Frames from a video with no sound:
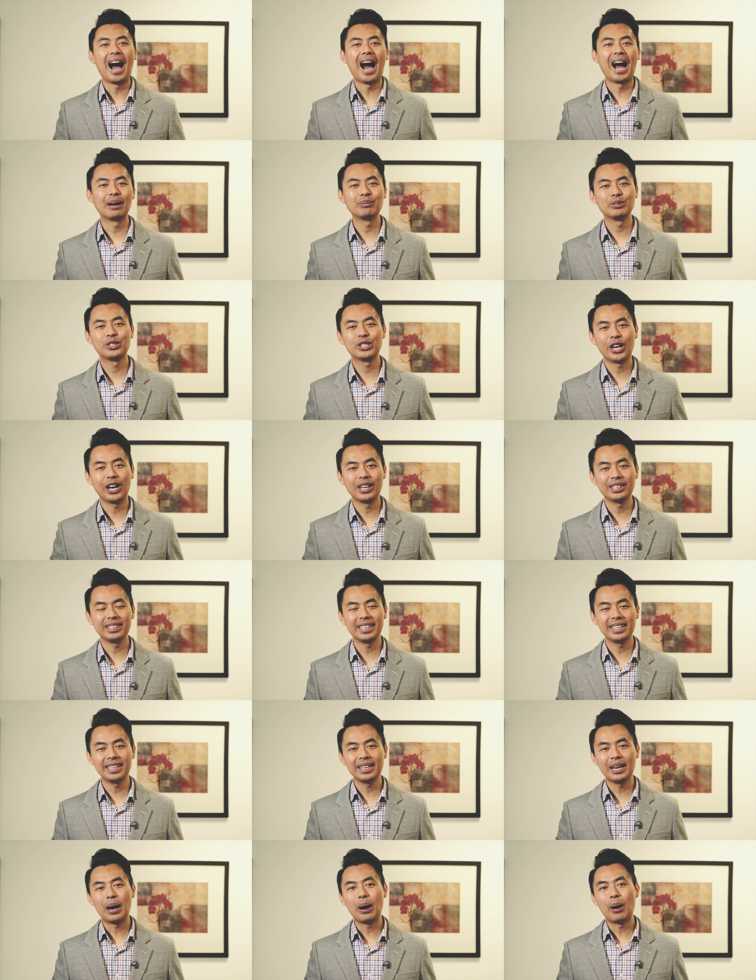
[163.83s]
I'm John
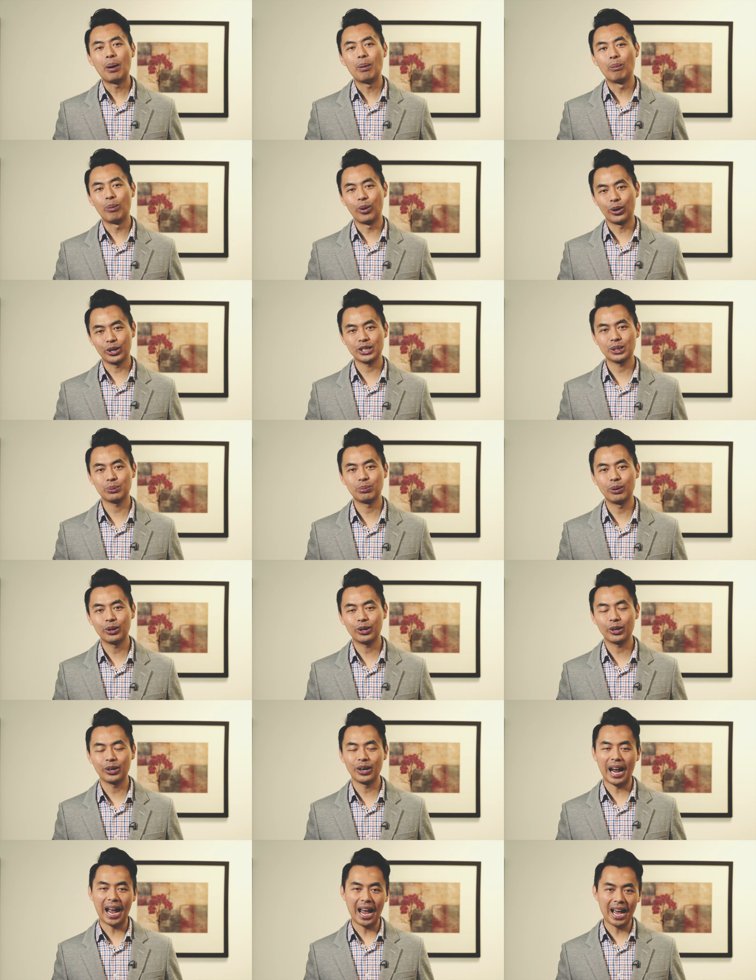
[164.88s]
Lee, mortgage
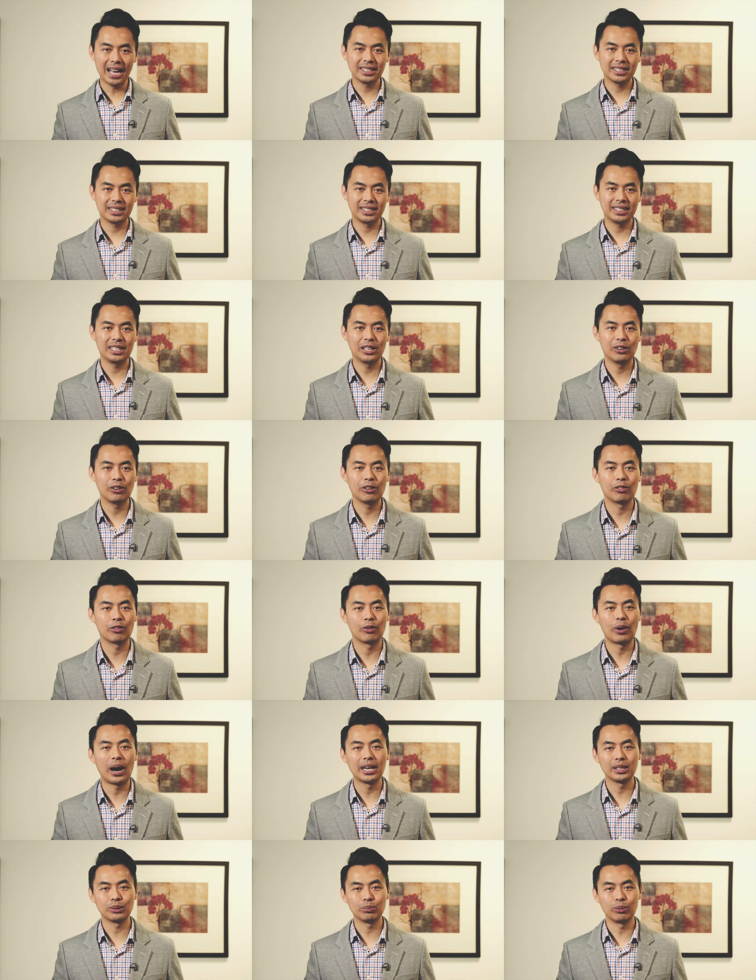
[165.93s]
broker and C E O of
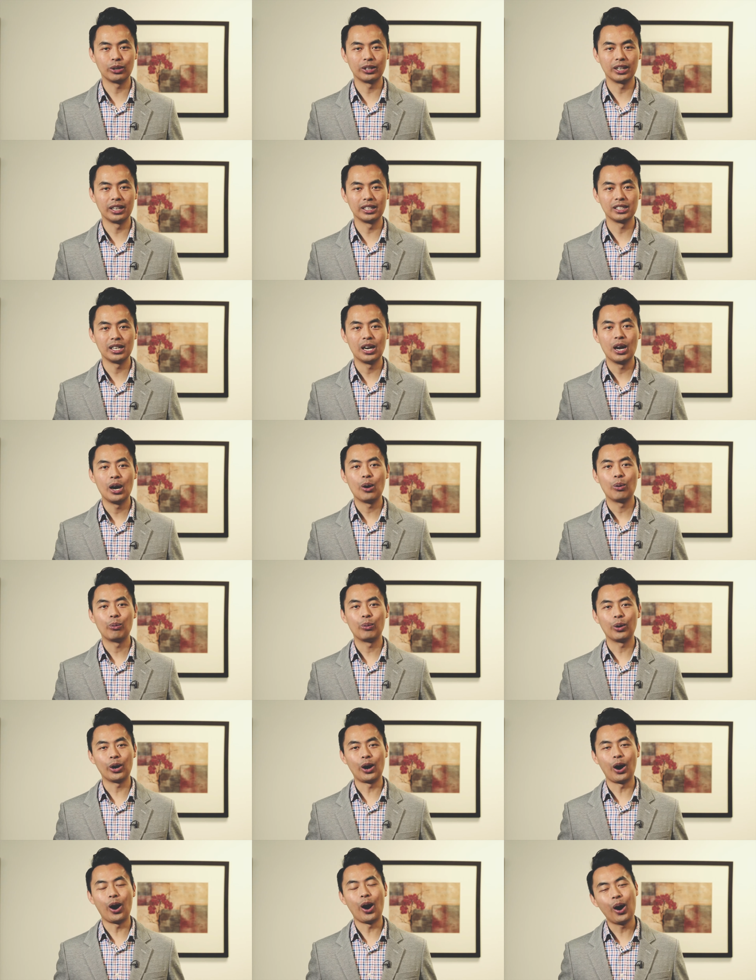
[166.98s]
Arise Mortgage.
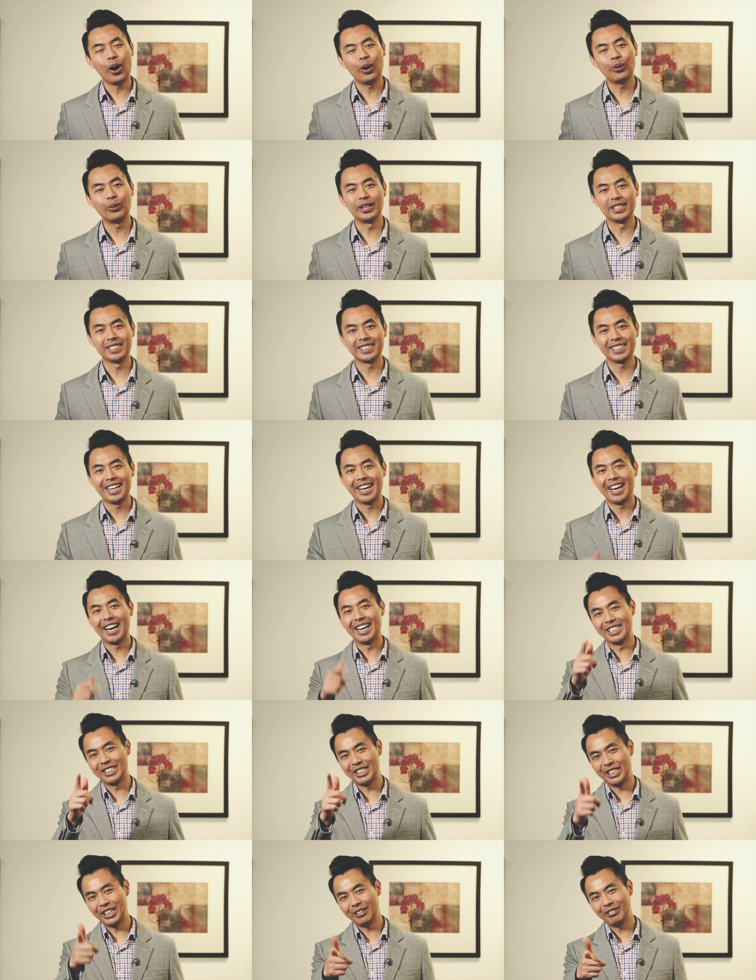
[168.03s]
We're always
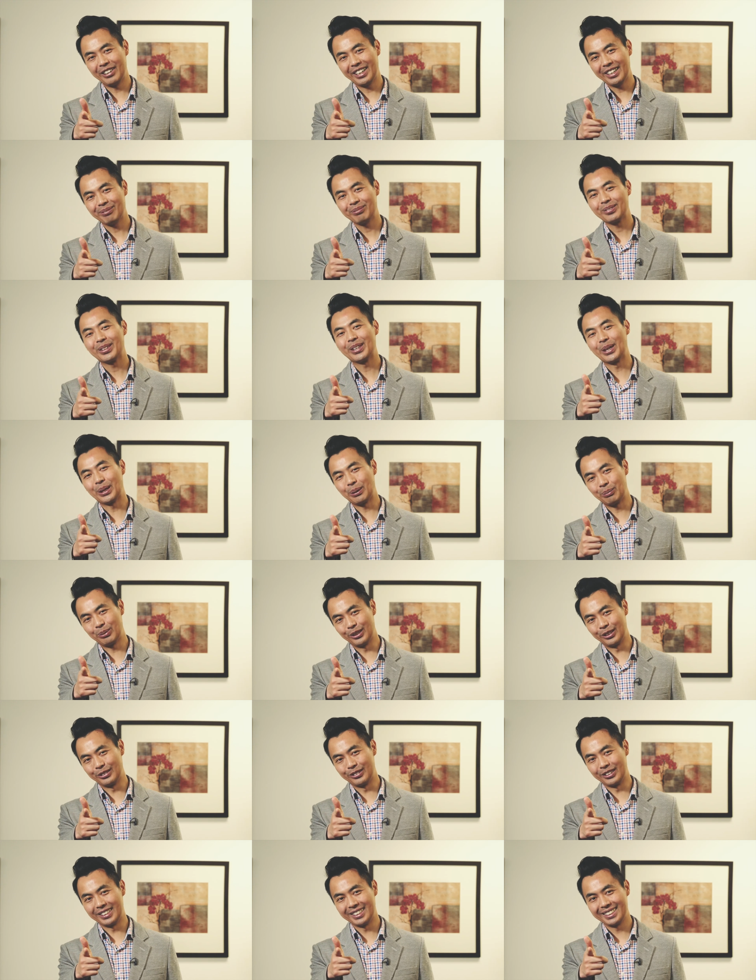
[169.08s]
achieving your
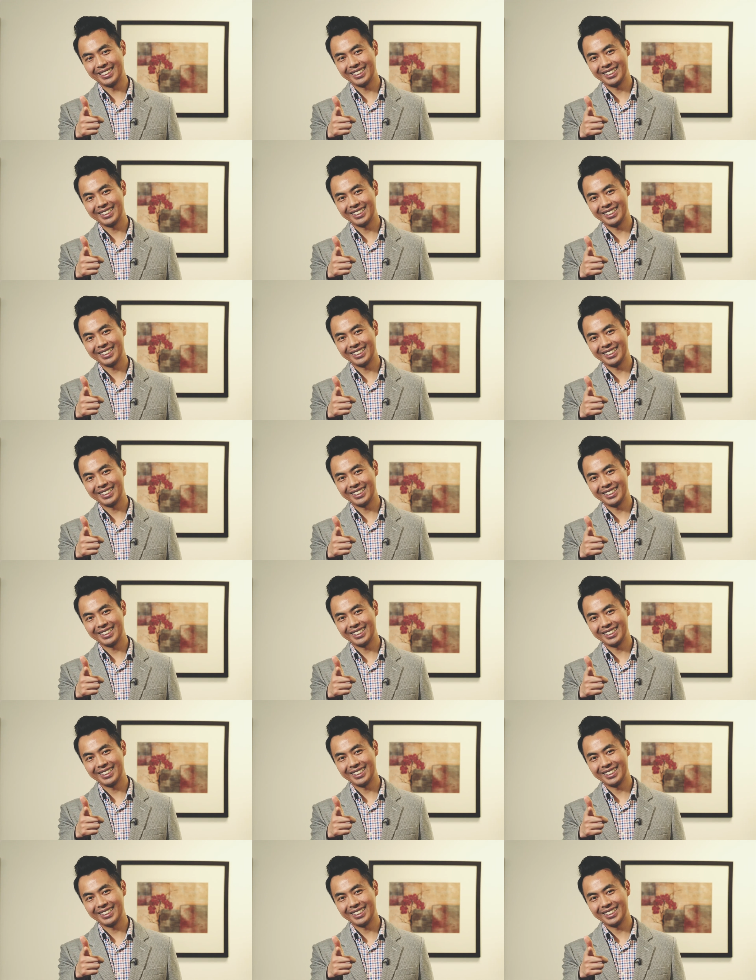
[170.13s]
approval.